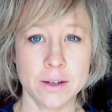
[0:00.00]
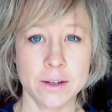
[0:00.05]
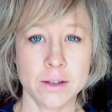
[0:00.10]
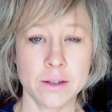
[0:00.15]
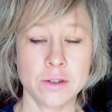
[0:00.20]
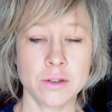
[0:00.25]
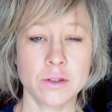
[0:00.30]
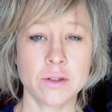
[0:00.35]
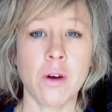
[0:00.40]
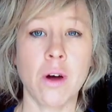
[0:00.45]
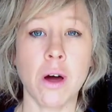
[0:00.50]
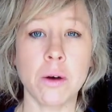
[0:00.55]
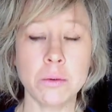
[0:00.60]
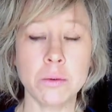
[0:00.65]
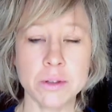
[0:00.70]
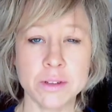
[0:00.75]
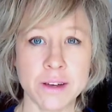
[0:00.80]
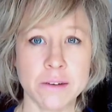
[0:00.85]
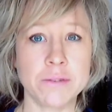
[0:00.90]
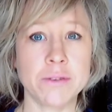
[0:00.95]
So I would
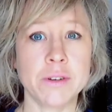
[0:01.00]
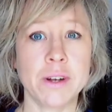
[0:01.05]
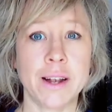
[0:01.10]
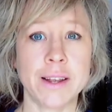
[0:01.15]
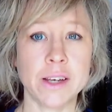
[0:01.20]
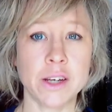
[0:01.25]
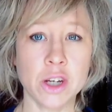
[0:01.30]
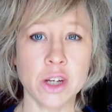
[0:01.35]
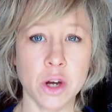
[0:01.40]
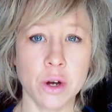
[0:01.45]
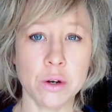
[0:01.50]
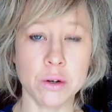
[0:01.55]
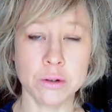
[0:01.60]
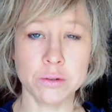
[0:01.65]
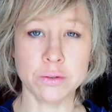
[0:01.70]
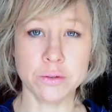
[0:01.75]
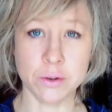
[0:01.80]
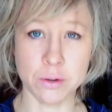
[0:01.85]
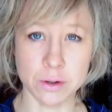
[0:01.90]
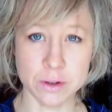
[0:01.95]
definitely go
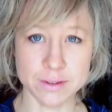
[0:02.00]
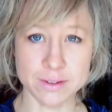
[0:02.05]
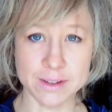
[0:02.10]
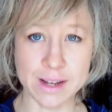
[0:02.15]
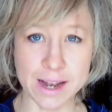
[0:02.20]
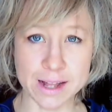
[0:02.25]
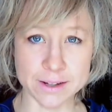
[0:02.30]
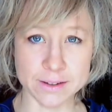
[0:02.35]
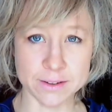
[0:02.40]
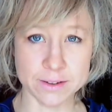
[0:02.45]
for a sled.